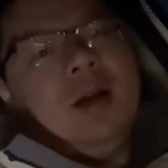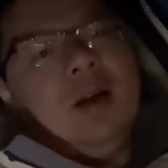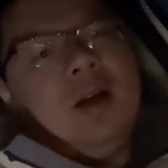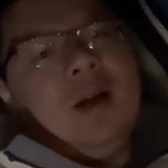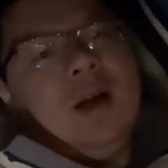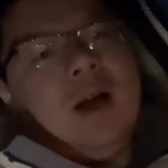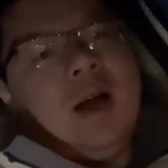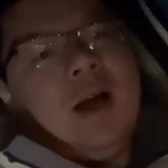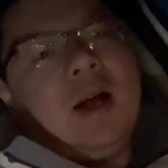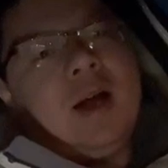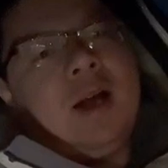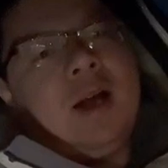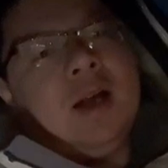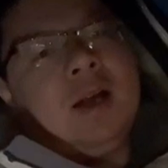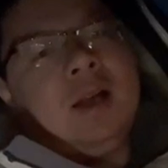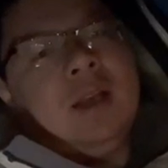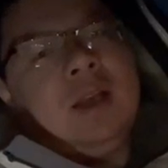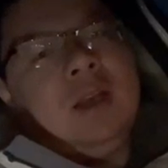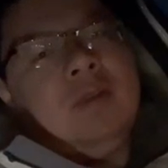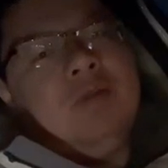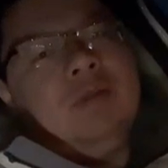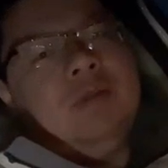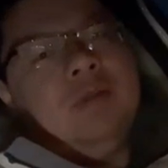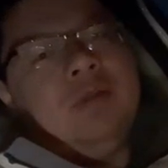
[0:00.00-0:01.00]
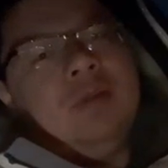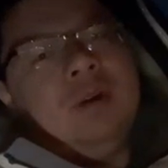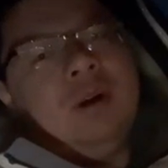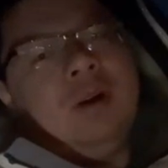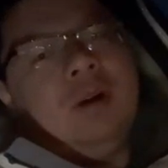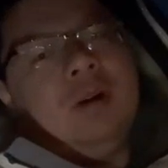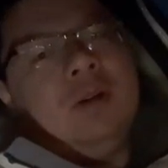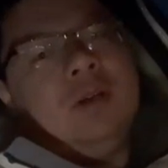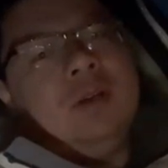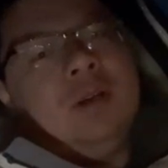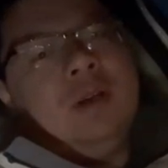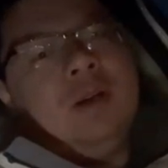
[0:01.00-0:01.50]
I can give you
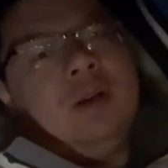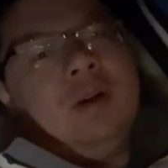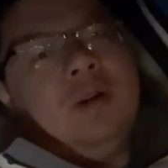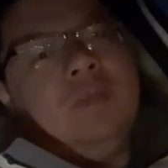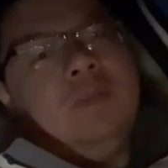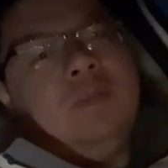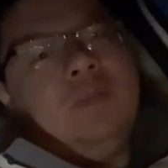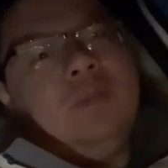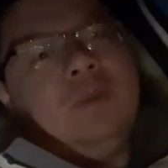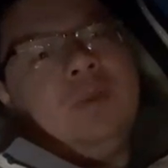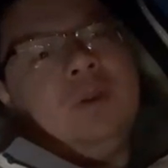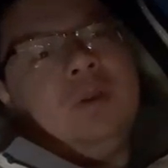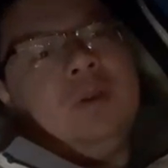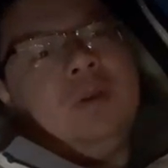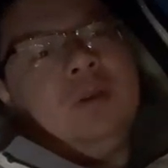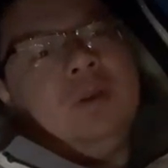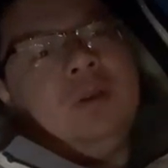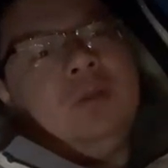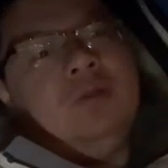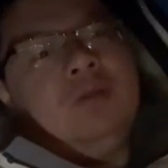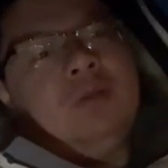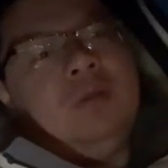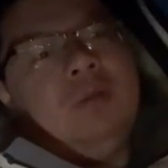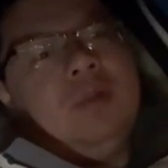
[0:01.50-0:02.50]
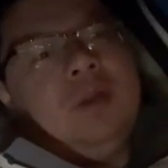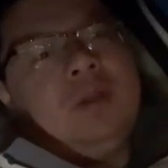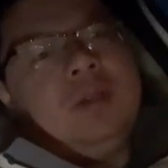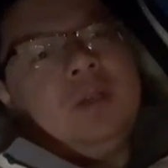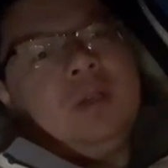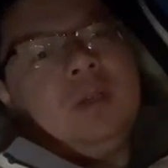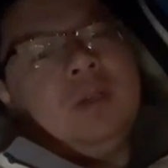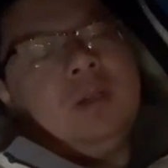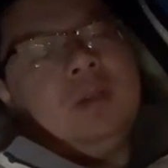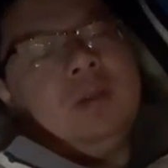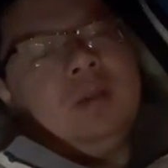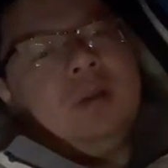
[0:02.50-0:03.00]
all the, you know,
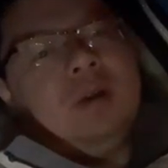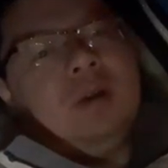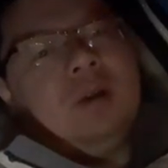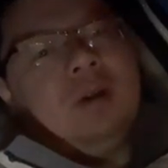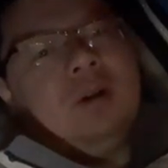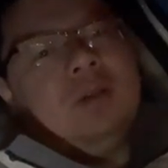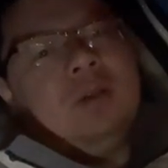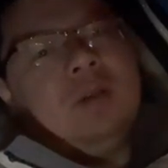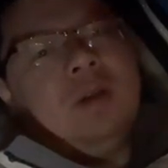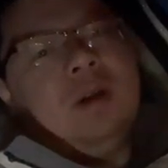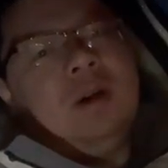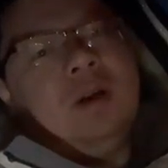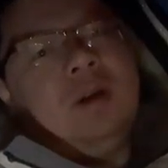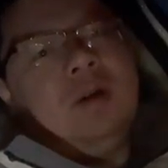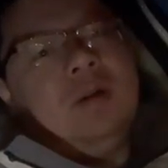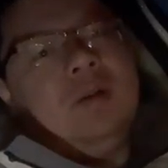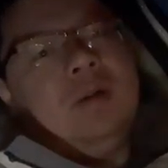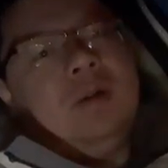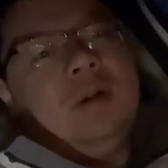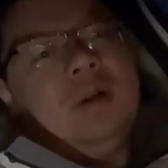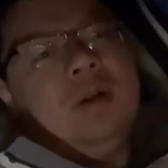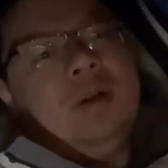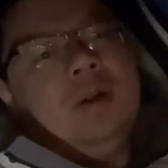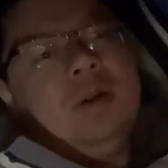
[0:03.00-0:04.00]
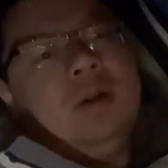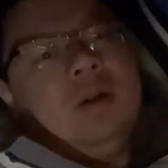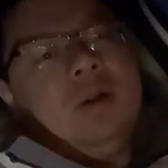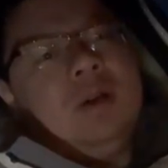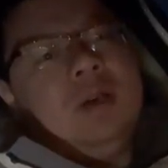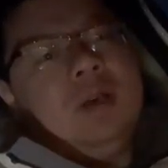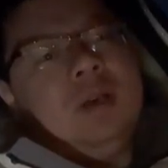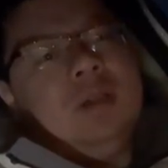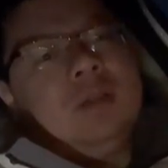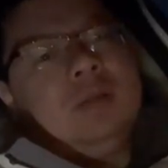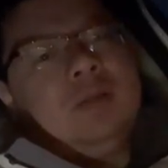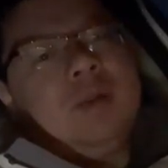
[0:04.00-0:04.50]
information, all the
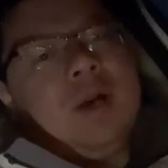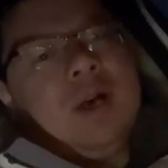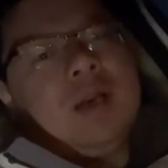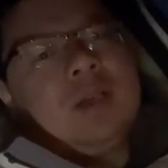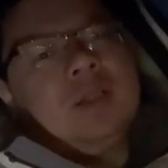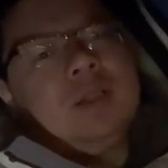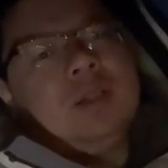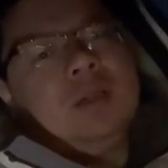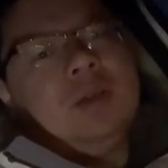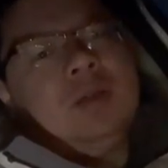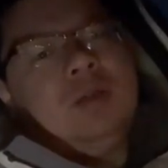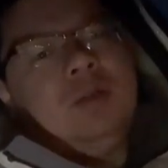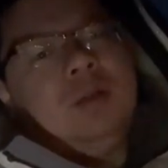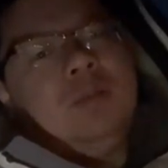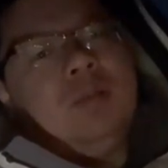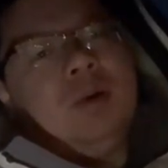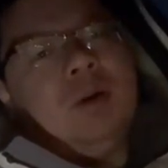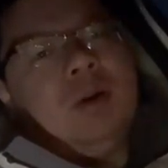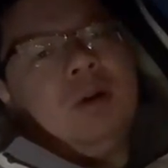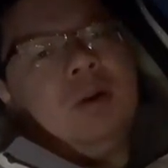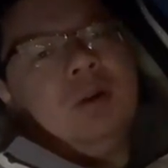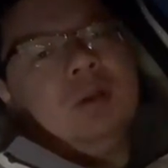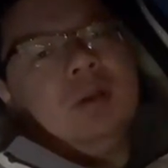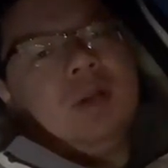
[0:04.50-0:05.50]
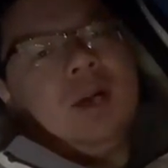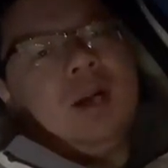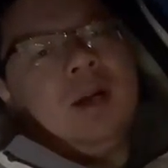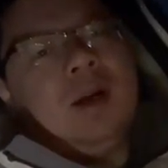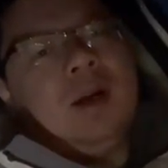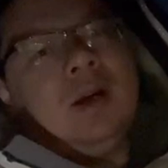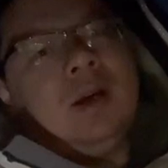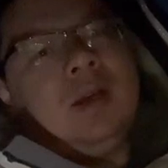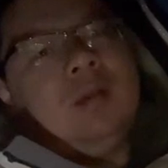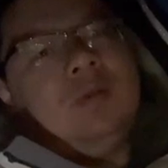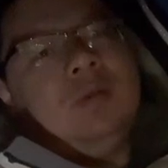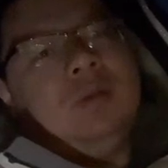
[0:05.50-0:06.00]
inspection report. I
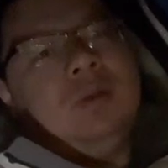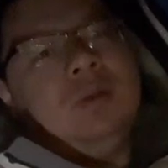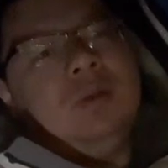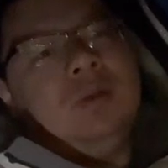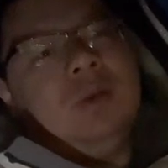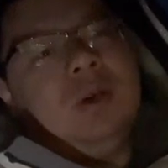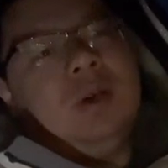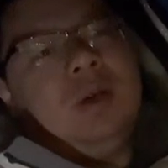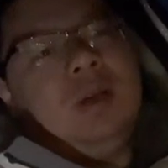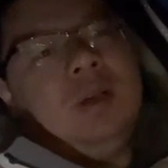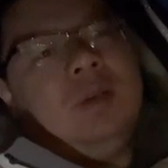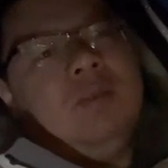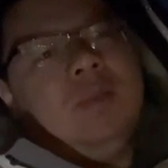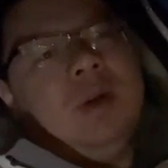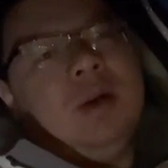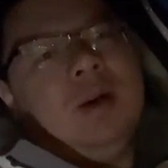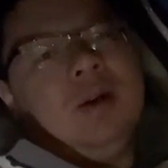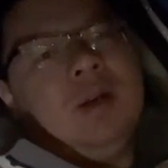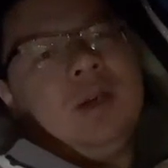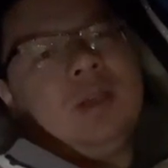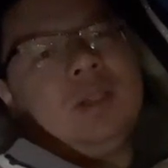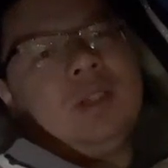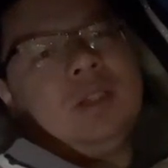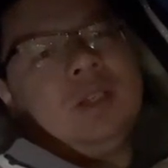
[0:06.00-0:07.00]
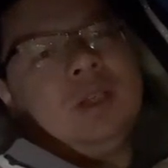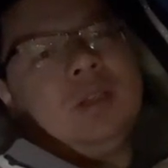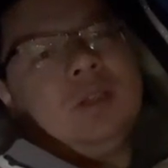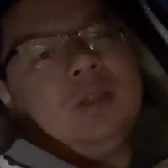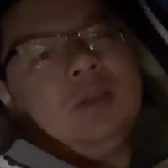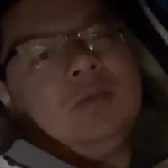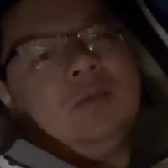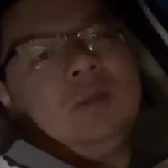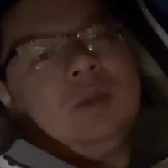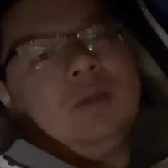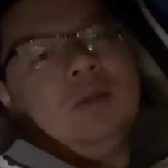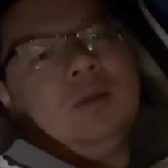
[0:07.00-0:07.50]
can give you the email
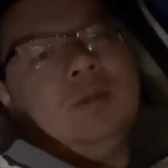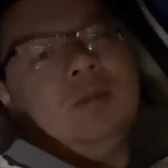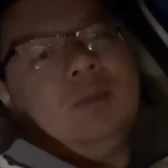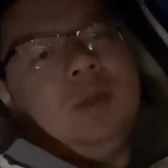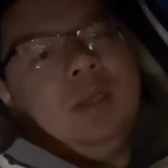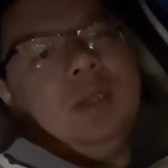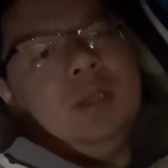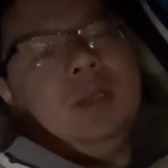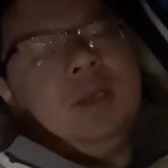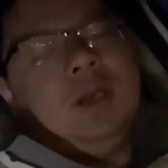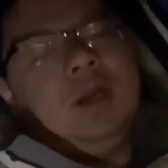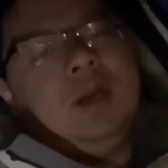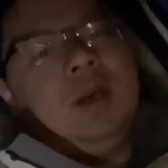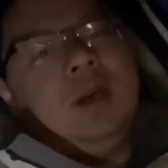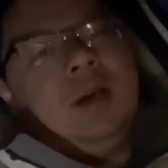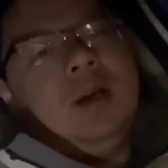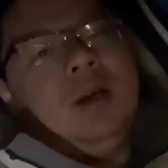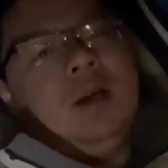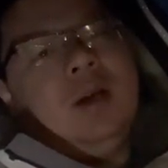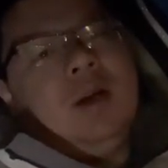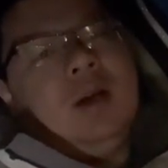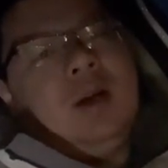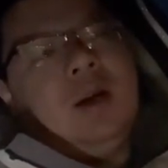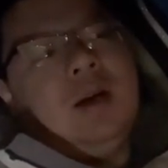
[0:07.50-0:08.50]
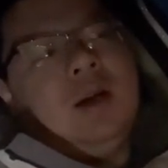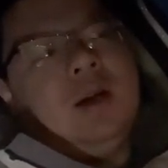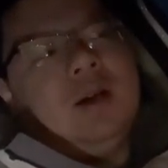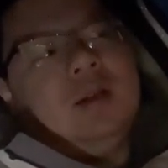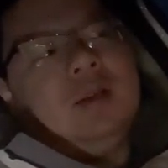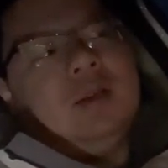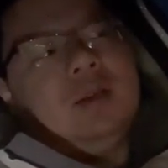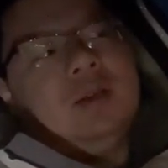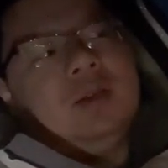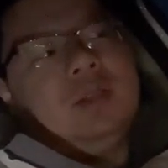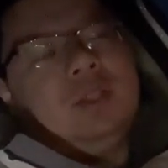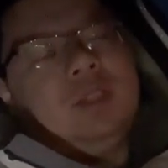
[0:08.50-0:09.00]
exchange between me and
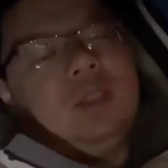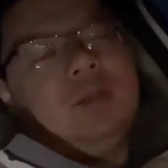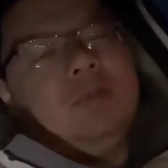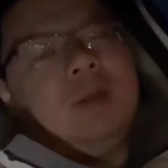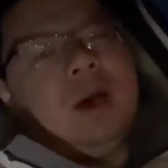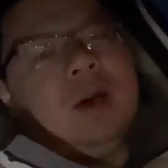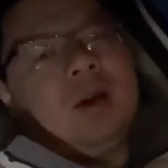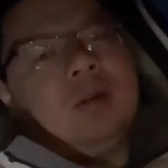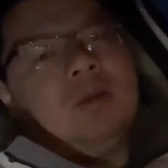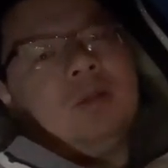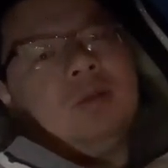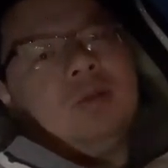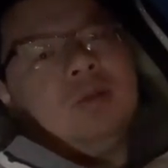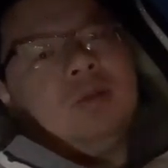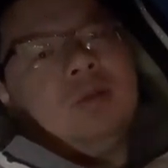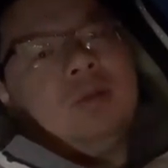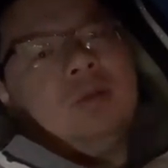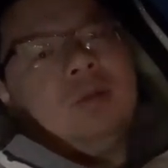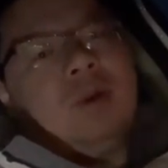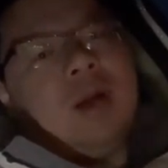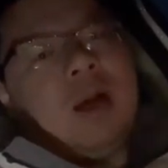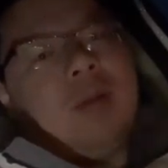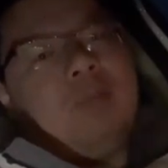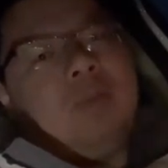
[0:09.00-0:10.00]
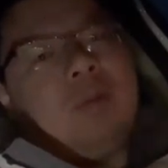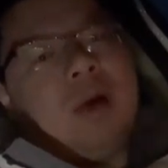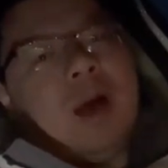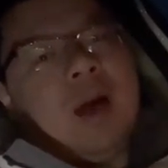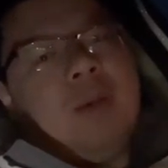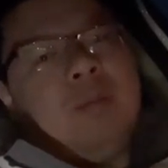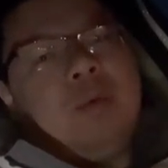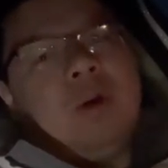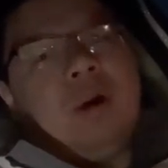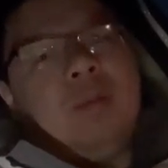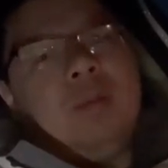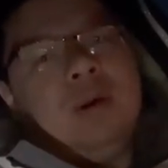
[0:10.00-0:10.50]
the gmag group. I, I
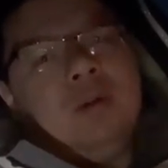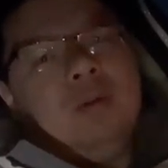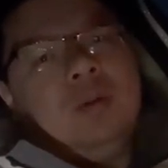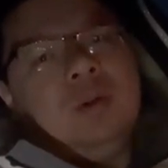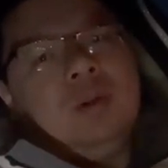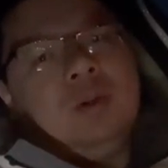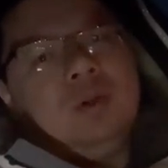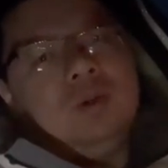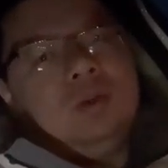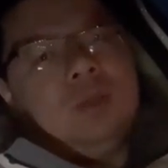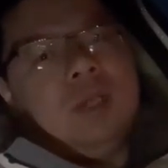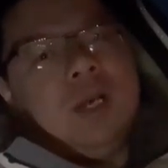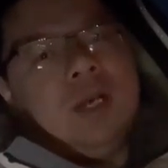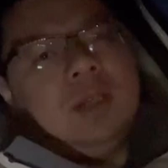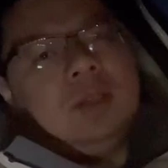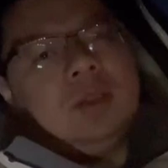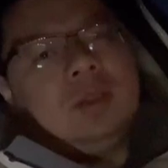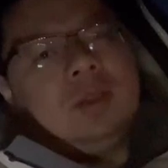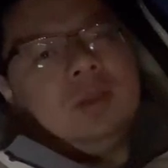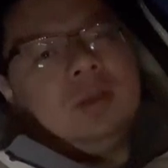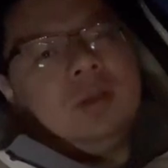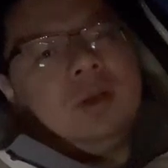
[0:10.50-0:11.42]
probably will do that.